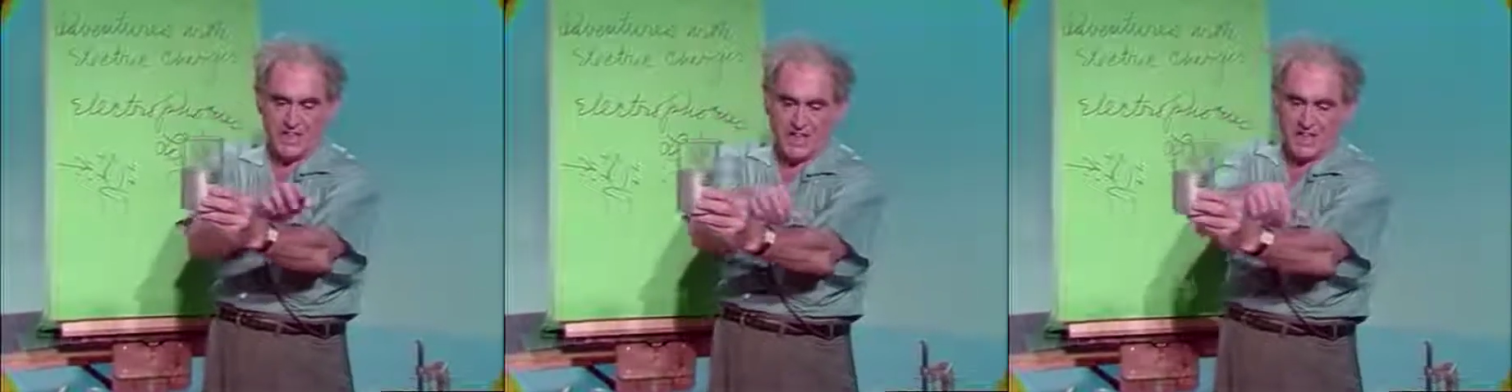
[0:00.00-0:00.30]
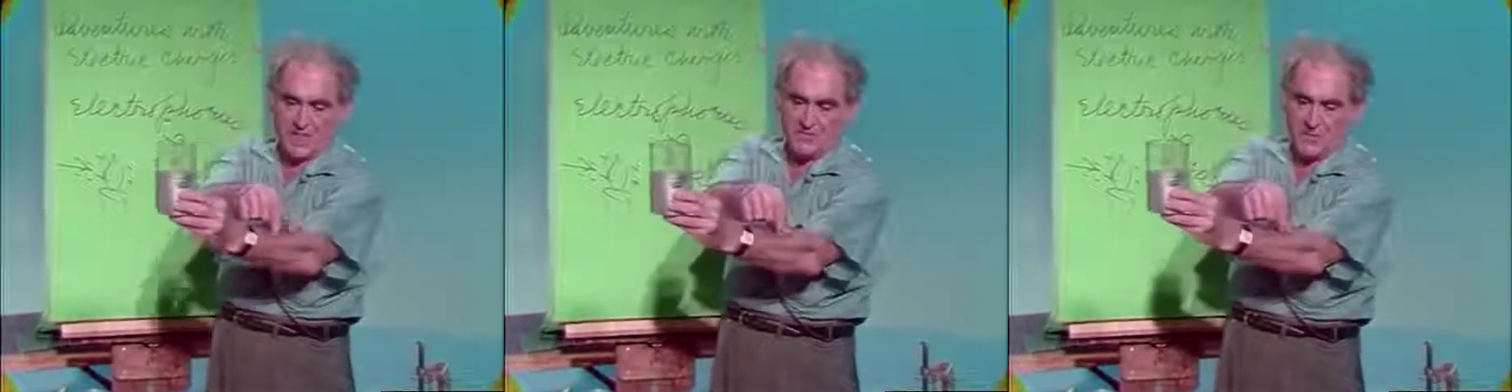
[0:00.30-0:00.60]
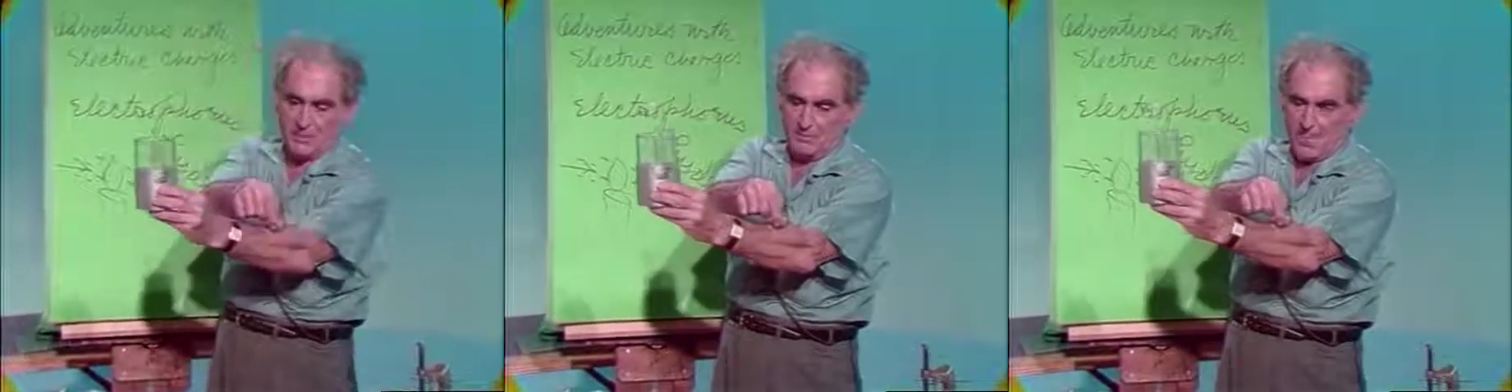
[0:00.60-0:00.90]
and I
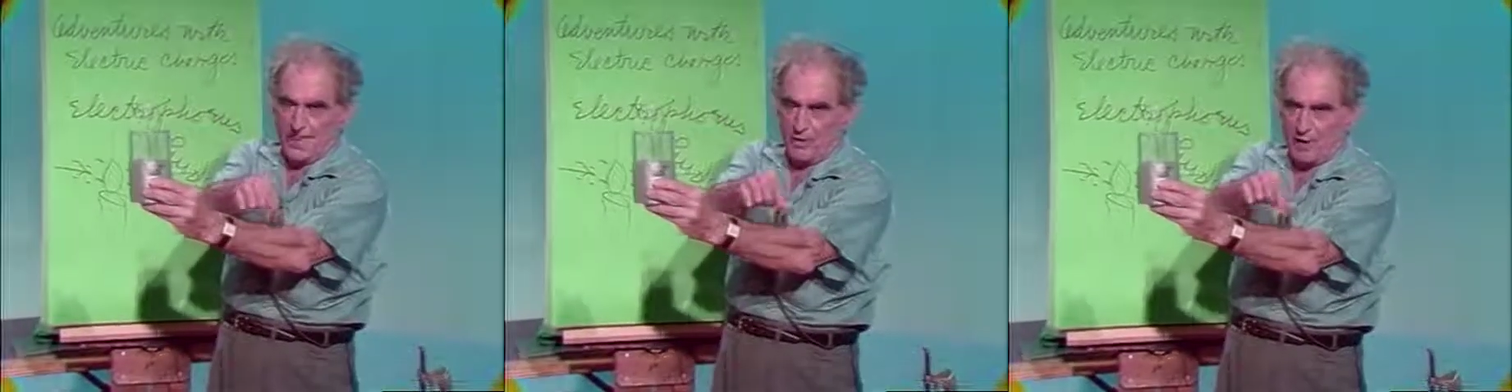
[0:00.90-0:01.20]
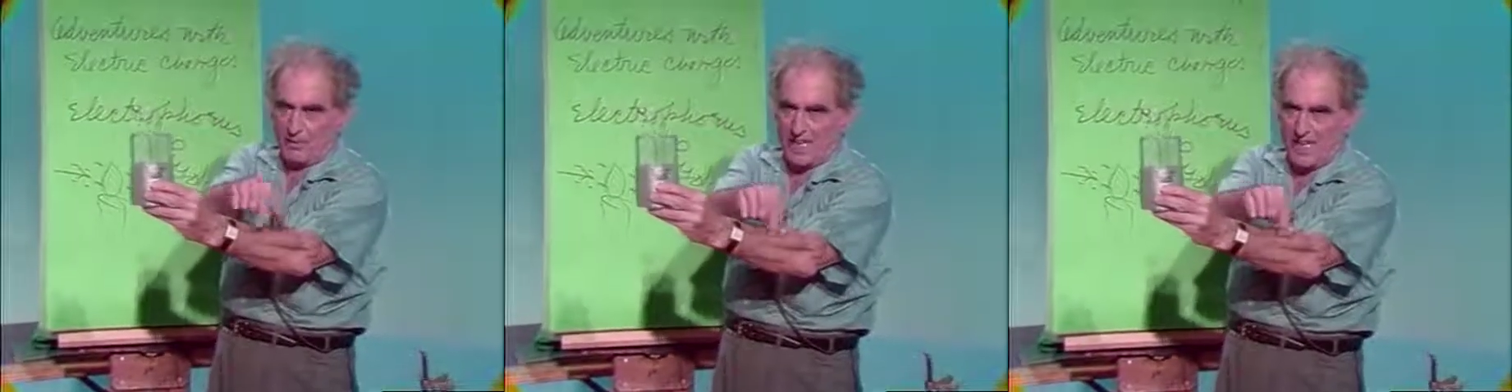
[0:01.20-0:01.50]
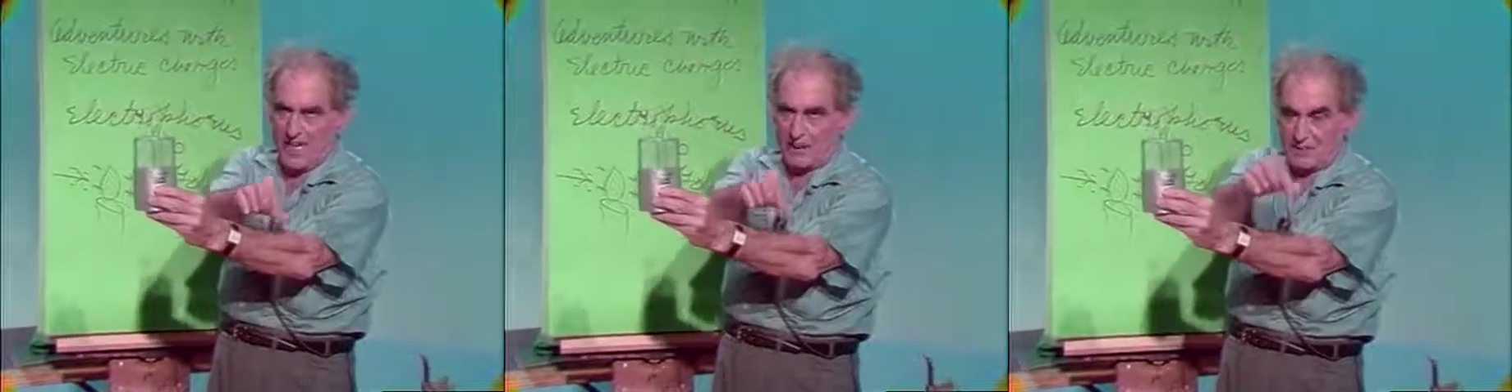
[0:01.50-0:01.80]
feel the hair on
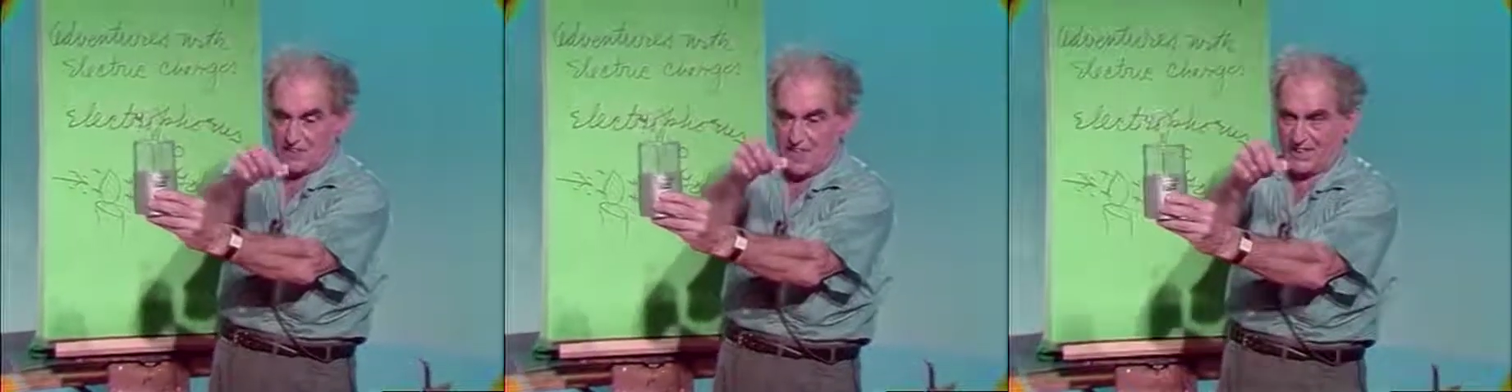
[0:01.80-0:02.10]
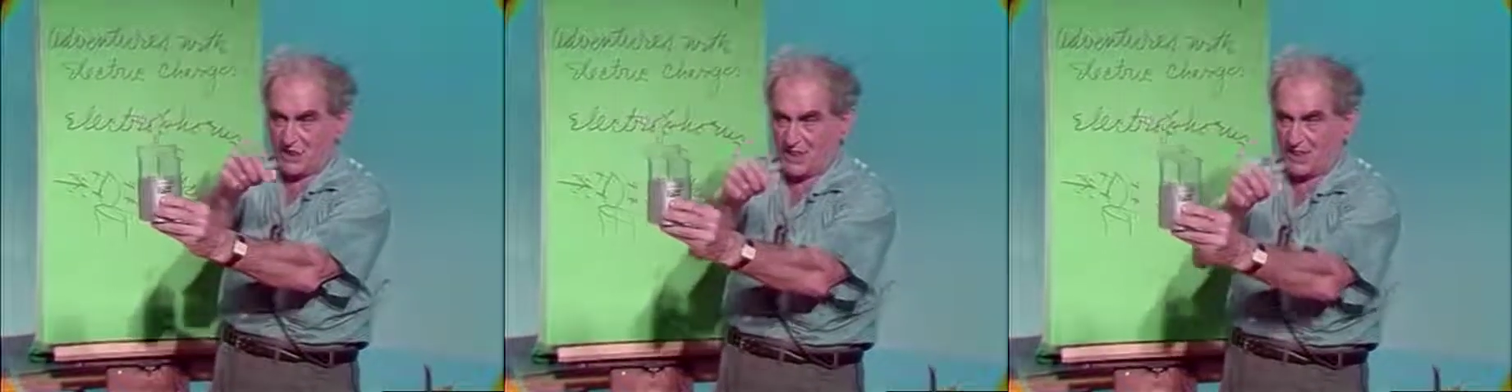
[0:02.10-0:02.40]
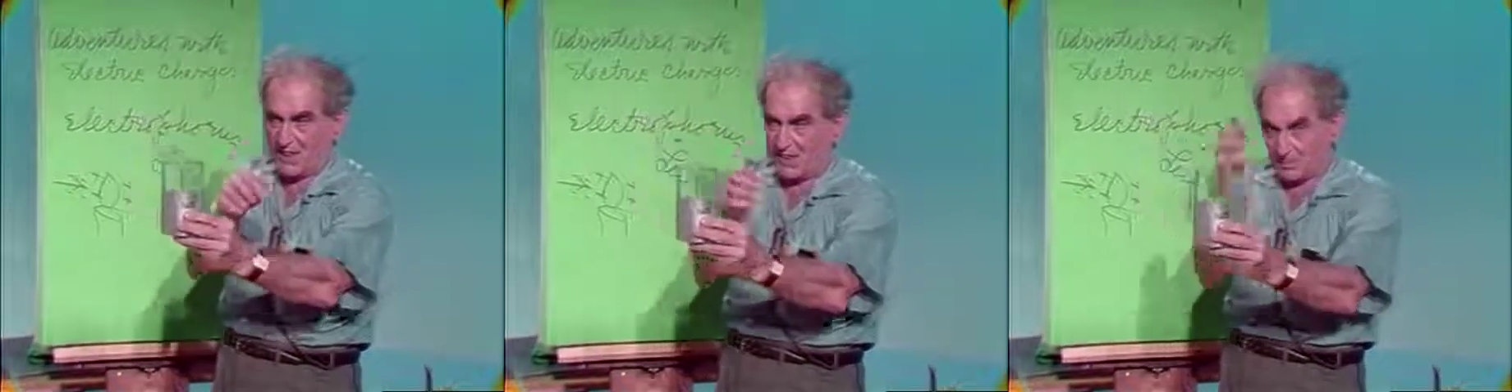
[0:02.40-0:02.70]
my arm standing
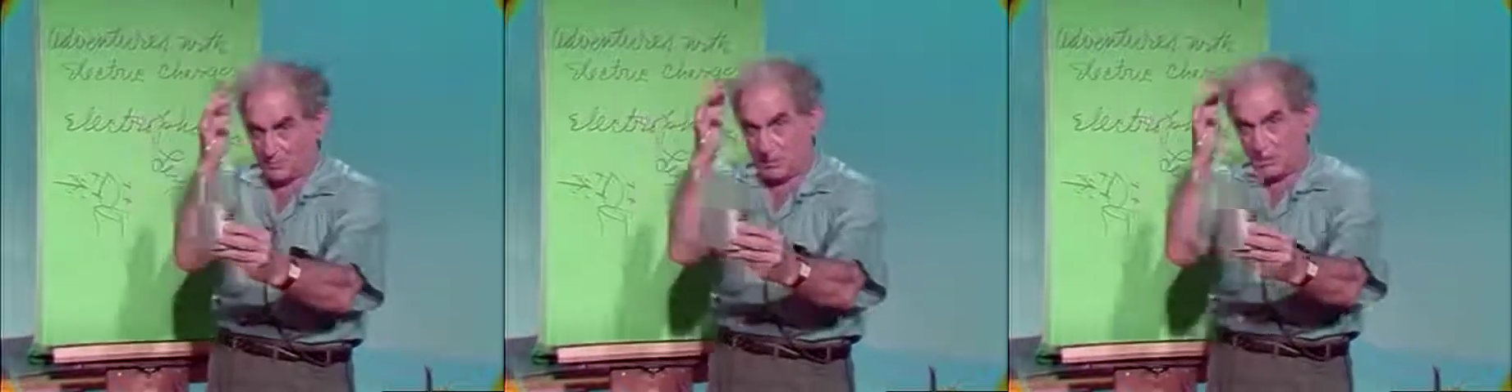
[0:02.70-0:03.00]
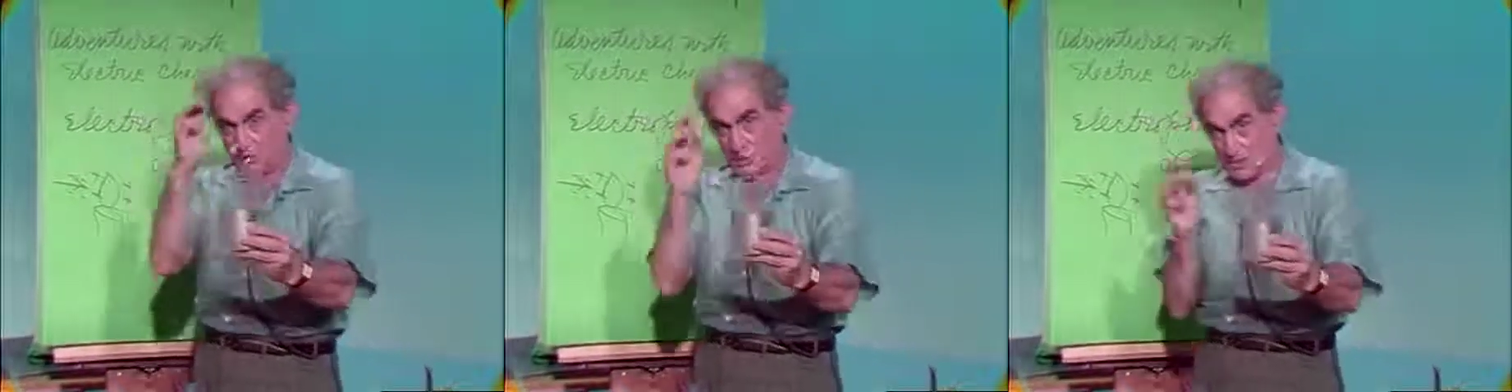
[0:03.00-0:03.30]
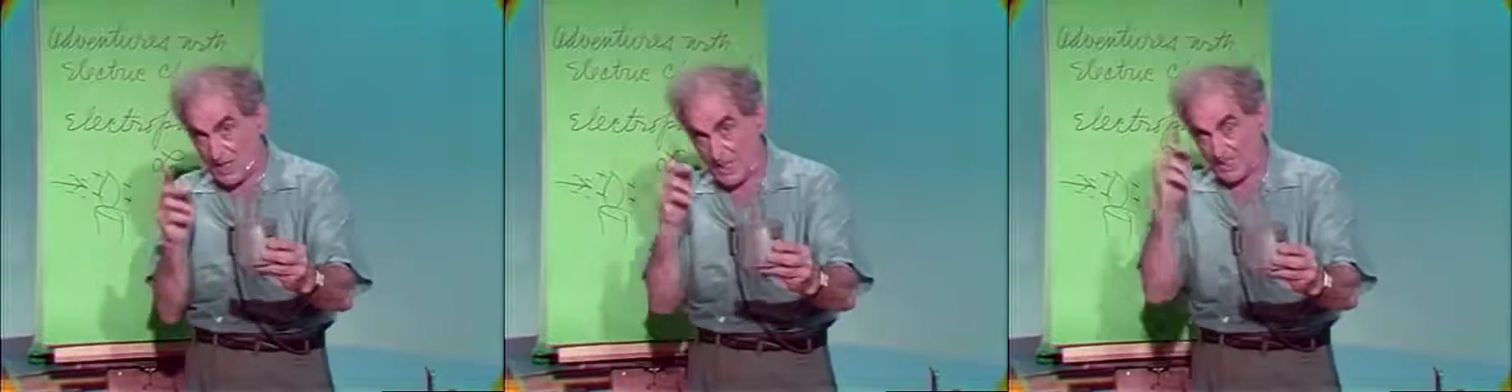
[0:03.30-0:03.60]
on end, and pretty
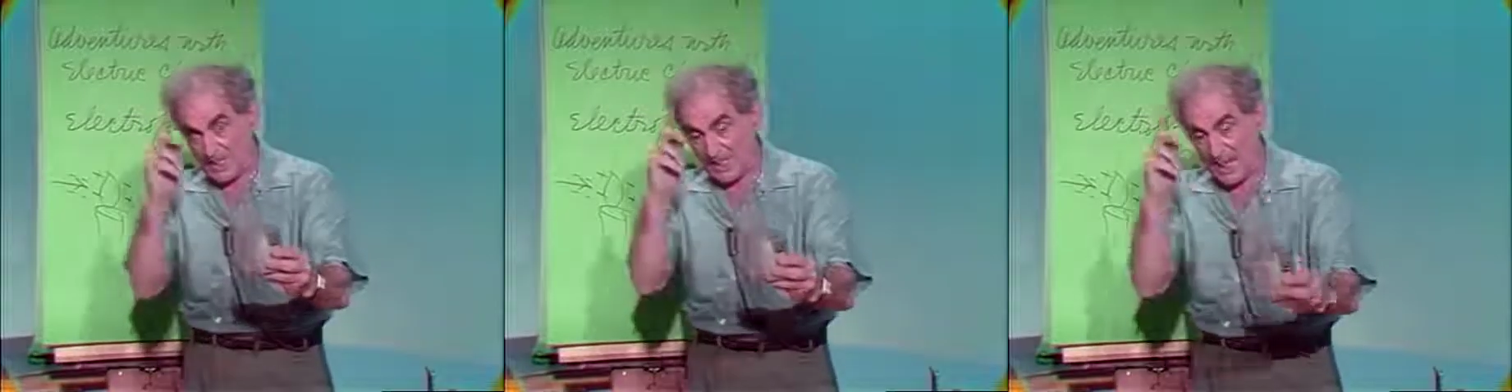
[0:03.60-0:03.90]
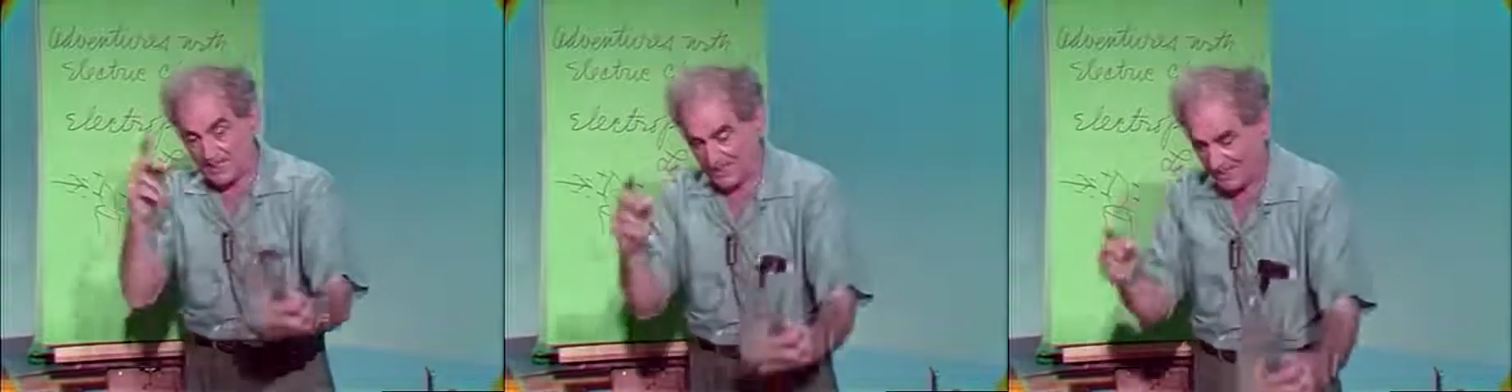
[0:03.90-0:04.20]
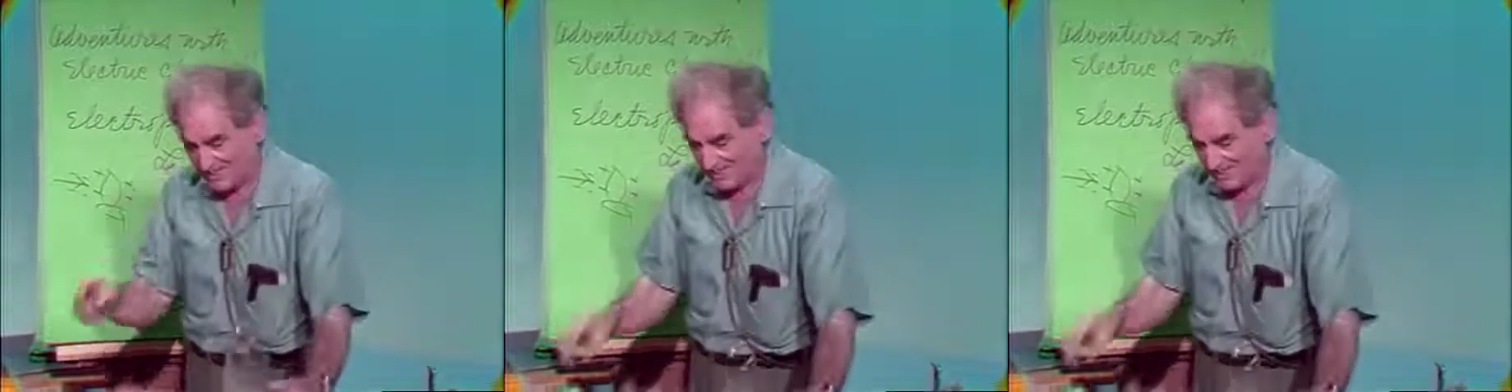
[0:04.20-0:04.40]
soon I might have it.